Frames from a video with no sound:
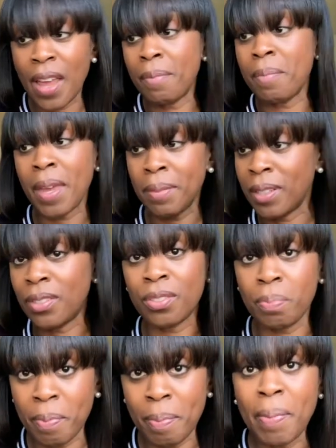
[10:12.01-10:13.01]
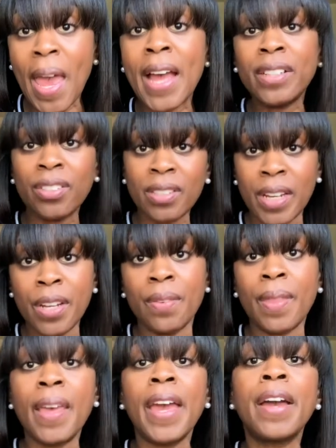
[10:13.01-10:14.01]
have maybe just patches here
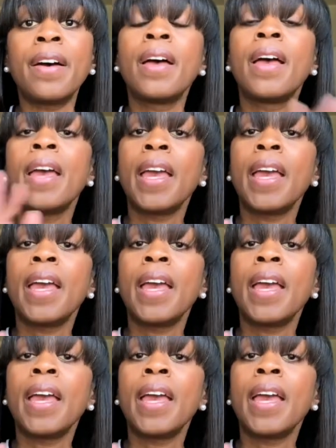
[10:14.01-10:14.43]
and there